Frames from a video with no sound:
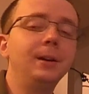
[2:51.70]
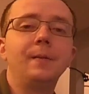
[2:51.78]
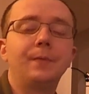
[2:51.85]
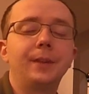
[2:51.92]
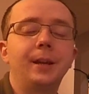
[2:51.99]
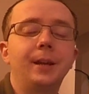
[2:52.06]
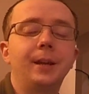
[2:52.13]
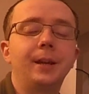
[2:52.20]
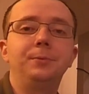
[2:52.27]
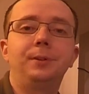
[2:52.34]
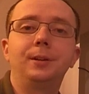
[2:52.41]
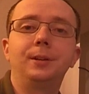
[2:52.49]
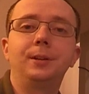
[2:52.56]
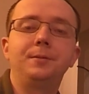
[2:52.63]
and you
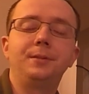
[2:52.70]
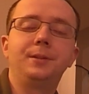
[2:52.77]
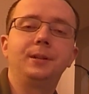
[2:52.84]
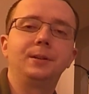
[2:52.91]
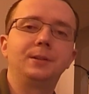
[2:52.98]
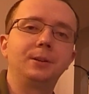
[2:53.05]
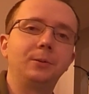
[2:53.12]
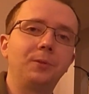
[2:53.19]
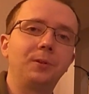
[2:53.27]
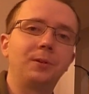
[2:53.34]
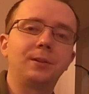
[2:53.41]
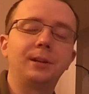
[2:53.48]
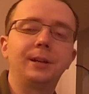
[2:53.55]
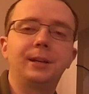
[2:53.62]
want it to essentially
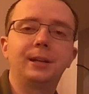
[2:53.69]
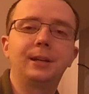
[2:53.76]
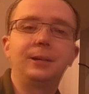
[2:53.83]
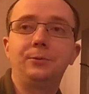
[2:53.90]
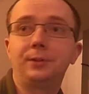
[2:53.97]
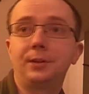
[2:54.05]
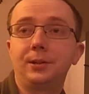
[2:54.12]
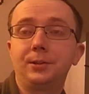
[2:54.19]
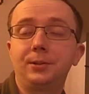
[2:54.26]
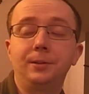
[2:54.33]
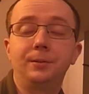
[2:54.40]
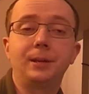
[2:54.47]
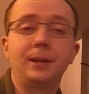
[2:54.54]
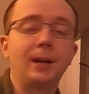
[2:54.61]
work like a
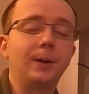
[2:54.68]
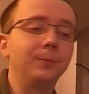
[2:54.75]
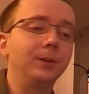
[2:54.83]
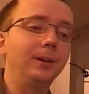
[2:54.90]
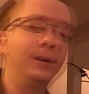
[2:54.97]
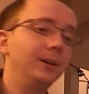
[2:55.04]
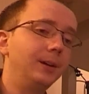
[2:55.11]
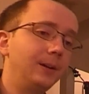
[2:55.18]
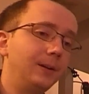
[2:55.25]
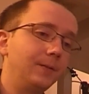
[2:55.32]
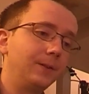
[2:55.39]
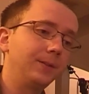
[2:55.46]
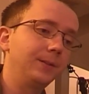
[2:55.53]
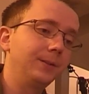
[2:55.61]
traditional camera,
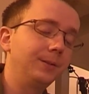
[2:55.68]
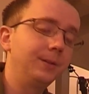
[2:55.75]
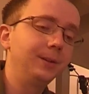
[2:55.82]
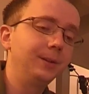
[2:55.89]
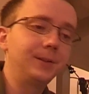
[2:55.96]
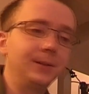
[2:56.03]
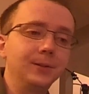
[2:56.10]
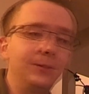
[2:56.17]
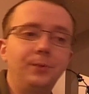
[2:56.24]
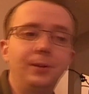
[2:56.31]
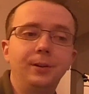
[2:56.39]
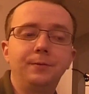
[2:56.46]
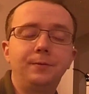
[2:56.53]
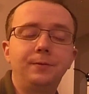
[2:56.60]
then this is
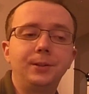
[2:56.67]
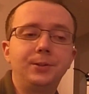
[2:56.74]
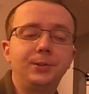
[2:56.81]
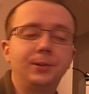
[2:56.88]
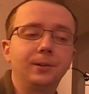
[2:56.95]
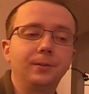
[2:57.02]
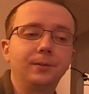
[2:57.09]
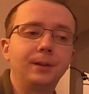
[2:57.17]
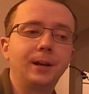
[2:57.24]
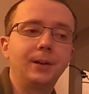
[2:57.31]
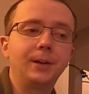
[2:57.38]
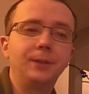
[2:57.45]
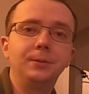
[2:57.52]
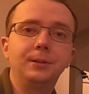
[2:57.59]
one feature
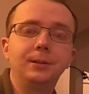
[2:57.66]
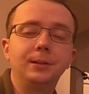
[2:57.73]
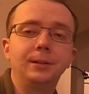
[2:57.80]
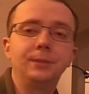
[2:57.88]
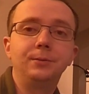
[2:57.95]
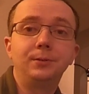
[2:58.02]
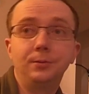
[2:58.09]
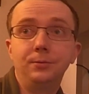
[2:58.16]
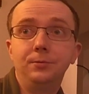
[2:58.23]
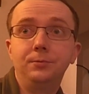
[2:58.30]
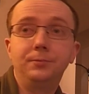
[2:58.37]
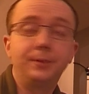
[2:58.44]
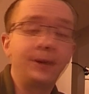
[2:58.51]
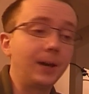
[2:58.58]
that you can
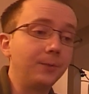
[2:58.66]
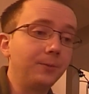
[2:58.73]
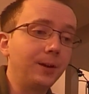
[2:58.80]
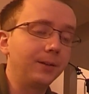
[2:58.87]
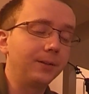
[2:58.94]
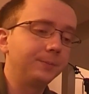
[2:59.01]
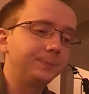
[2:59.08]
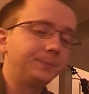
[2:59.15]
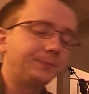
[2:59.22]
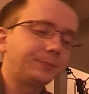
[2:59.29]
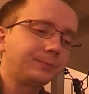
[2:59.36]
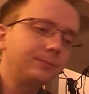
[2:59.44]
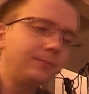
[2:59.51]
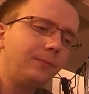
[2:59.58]
do that with.
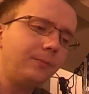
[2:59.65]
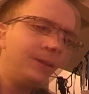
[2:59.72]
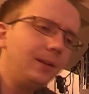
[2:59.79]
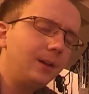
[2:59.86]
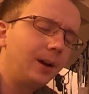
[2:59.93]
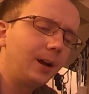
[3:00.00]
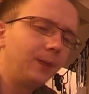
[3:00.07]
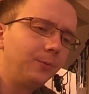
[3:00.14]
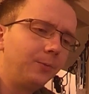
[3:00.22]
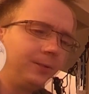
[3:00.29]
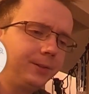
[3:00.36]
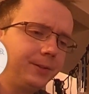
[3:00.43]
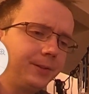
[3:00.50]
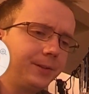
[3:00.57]
I
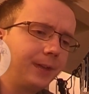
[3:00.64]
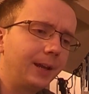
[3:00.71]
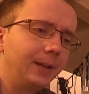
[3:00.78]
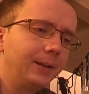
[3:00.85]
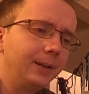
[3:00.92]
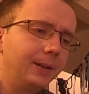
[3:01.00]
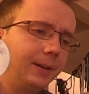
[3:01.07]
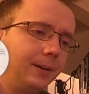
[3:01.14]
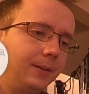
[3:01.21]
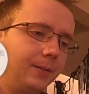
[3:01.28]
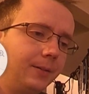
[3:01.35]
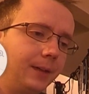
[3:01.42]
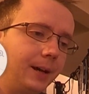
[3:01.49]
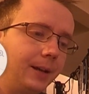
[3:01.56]
will say
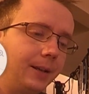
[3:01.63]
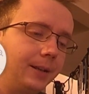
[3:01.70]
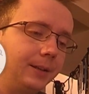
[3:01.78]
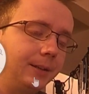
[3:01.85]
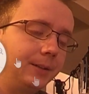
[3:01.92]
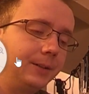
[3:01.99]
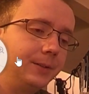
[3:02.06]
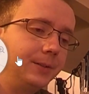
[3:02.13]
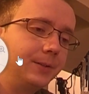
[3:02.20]
that it is